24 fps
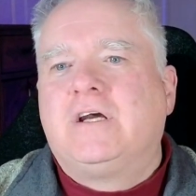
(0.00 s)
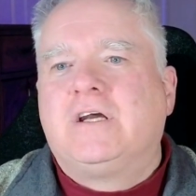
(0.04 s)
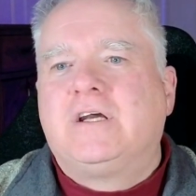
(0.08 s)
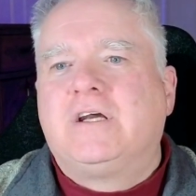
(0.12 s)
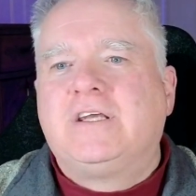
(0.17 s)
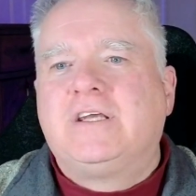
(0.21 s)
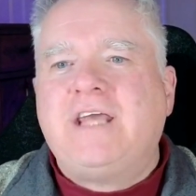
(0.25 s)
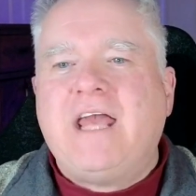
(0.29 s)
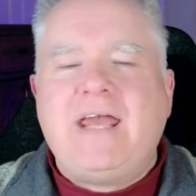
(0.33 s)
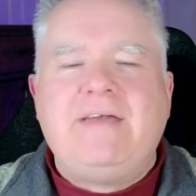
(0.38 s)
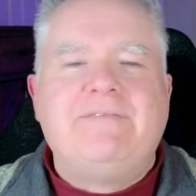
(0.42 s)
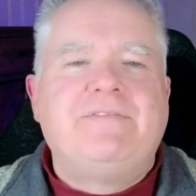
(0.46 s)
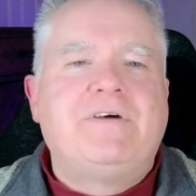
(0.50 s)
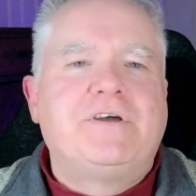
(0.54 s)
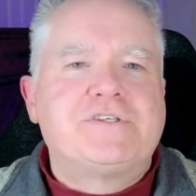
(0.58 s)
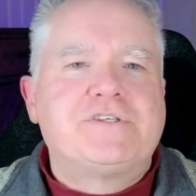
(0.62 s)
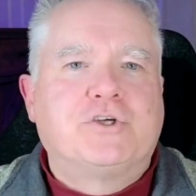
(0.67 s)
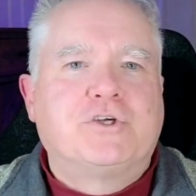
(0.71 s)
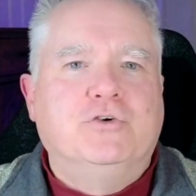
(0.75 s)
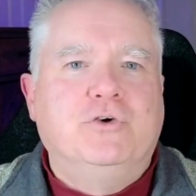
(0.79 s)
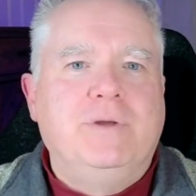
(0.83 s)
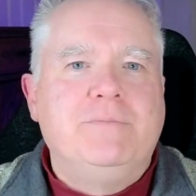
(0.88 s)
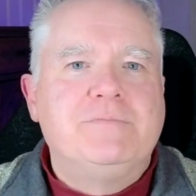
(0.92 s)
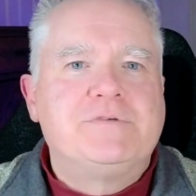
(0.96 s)
gave us
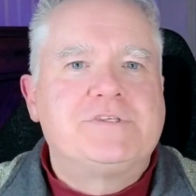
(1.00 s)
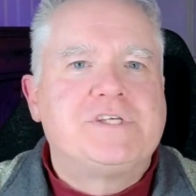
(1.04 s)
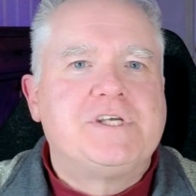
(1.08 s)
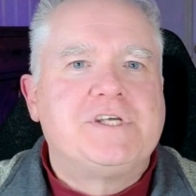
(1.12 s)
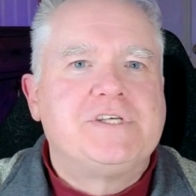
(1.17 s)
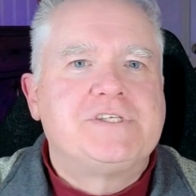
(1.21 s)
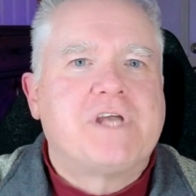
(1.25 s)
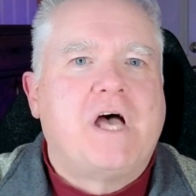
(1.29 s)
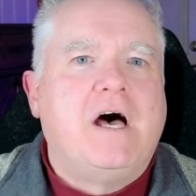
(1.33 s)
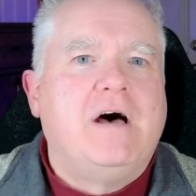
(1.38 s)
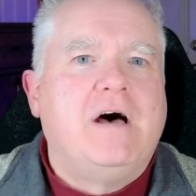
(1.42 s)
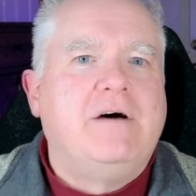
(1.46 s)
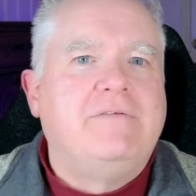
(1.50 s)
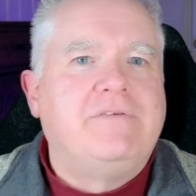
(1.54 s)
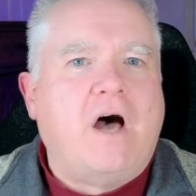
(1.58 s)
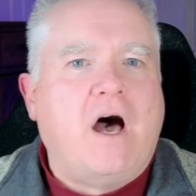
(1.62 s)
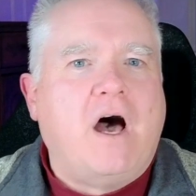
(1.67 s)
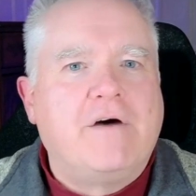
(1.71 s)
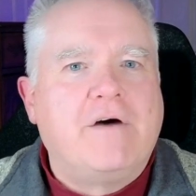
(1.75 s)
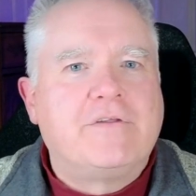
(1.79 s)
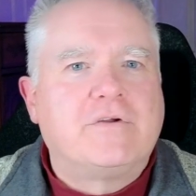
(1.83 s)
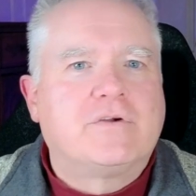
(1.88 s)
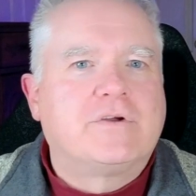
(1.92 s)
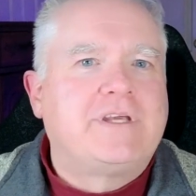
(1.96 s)
glimpses of
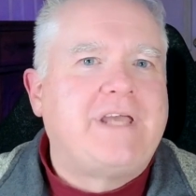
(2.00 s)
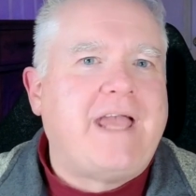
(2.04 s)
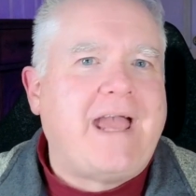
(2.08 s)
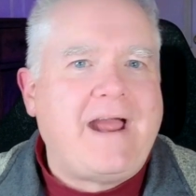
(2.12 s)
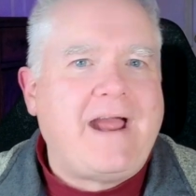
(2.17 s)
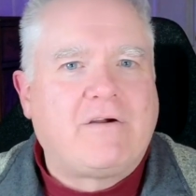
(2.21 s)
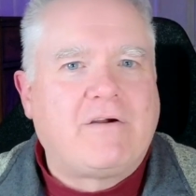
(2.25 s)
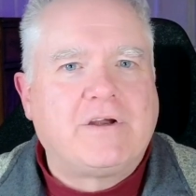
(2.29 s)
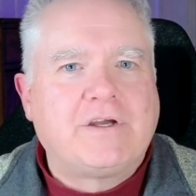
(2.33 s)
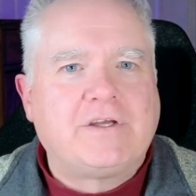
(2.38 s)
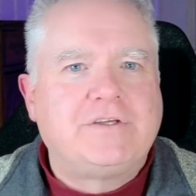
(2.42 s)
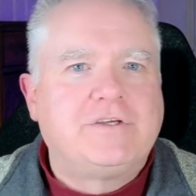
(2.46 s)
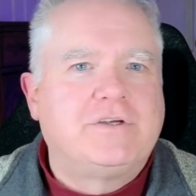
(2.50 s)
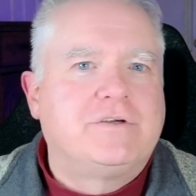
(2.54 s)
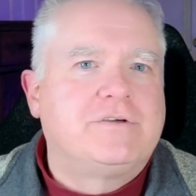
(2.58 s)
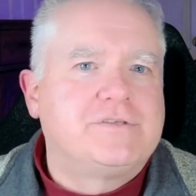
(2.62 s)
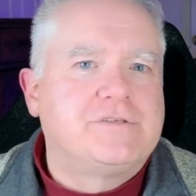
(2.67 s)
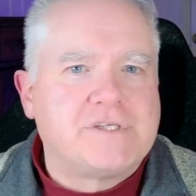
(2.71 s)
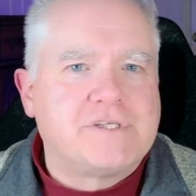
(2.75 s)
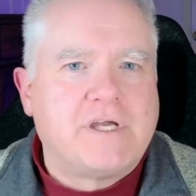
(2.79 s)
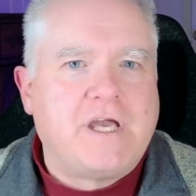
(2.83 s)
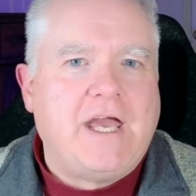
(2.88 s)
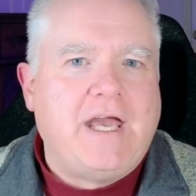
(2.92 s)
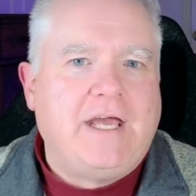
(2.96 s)
other
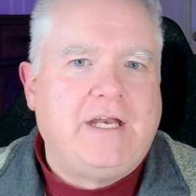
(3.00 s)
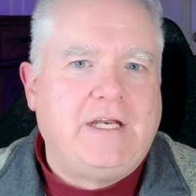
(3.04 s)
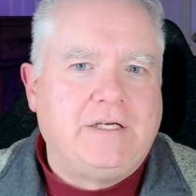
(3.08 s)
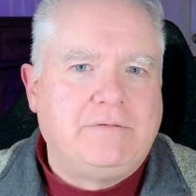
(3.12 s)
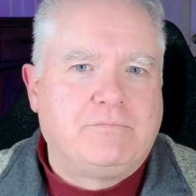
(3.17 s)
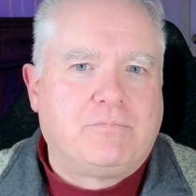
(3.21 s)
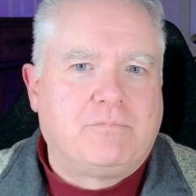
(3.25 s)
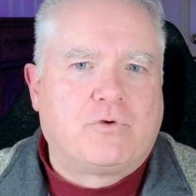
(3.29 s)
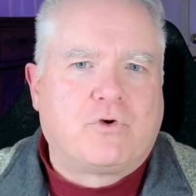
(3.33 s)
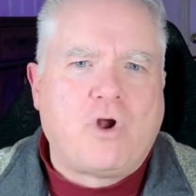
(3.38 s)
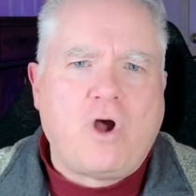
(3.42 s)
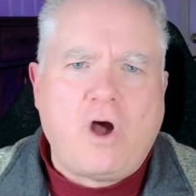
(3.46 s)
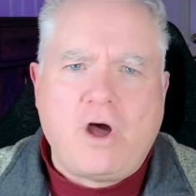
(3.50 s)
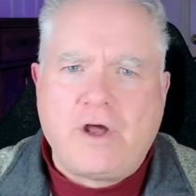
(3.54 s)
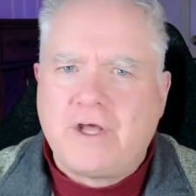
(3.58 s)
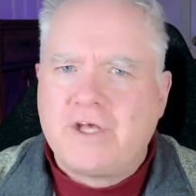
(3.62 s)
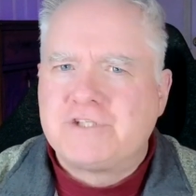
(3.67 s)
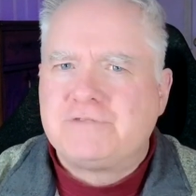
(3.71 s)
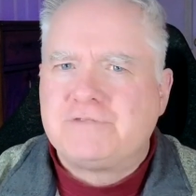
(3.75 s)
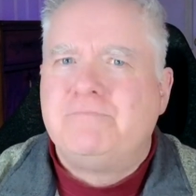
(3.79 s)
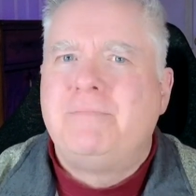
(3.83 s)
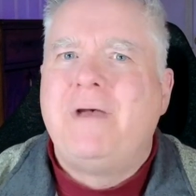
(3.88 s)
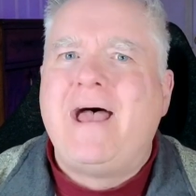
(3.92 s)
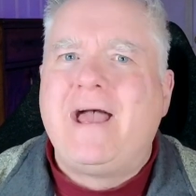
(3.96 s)
characters and it brought
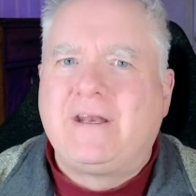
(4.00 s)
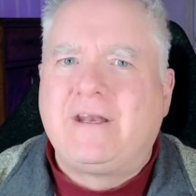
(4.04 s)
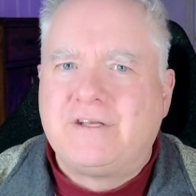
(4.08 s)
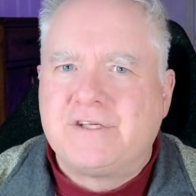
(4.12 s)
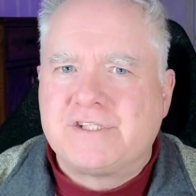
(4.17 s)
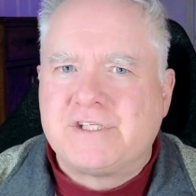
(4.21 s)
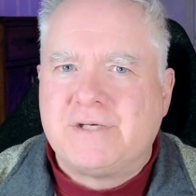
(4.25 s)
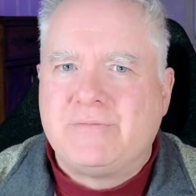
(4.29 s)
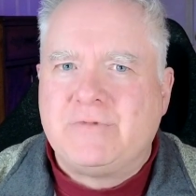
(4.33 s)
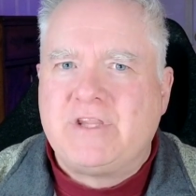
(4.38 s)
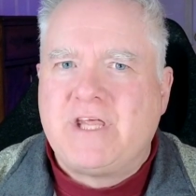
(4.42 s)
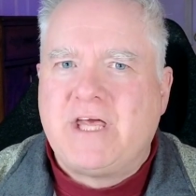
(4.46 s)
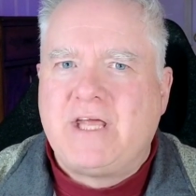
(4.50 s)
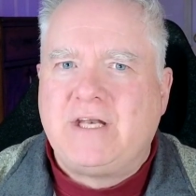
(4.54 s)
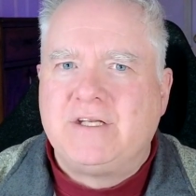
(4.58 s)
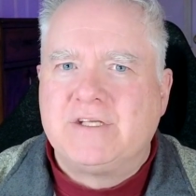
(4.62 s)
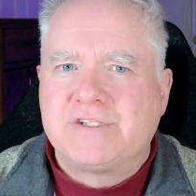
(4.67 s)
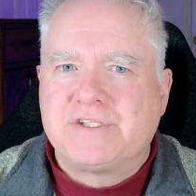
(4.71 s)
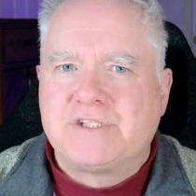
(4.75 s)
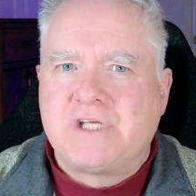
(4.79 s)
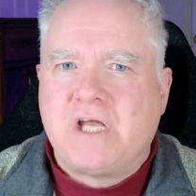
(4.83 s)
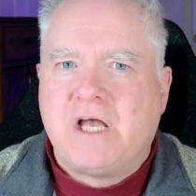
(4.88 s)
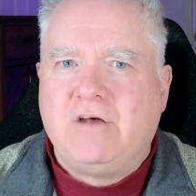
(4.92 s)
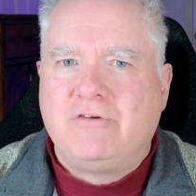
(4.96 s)
us back to some of that
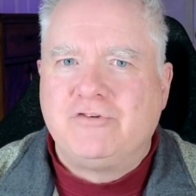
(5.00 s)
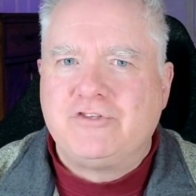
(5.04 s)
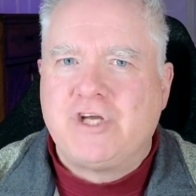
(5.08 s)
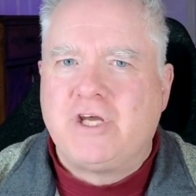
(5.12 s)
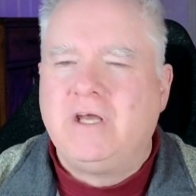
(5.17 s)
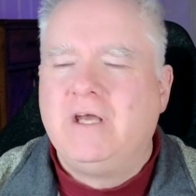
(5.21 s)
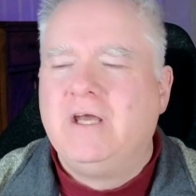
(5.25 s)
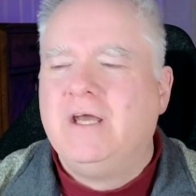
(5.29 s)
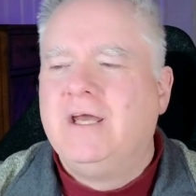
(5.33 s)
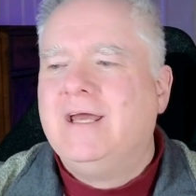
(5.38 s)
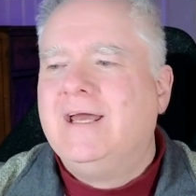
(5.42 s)
nostalgia.